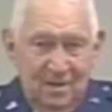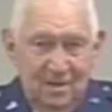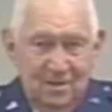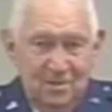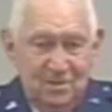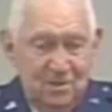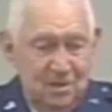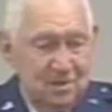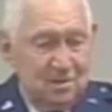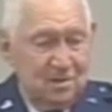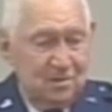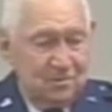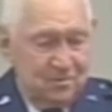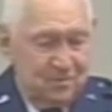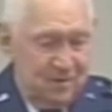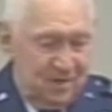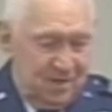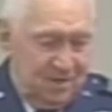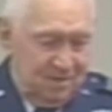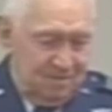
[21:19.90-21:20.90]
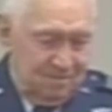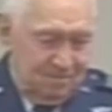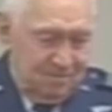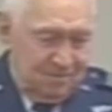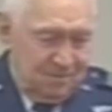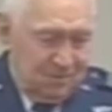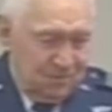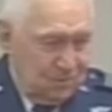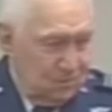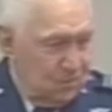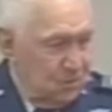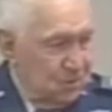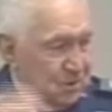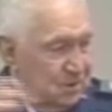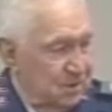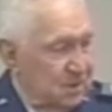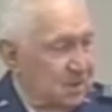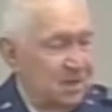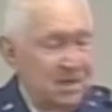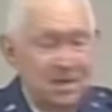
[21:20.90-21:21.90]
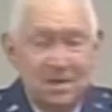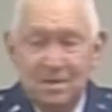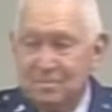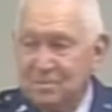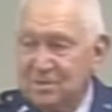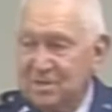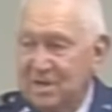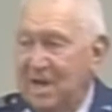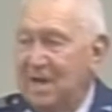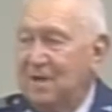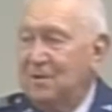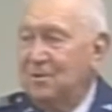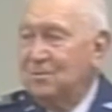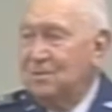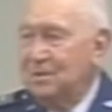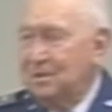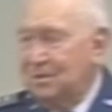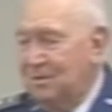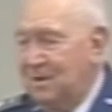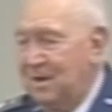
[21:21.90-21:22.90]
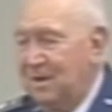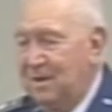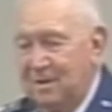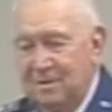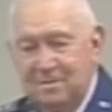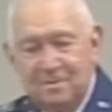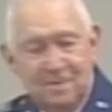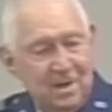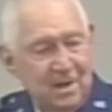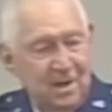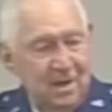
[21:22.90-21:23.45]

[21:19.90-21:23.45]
jungle tree, limbs down on the ground,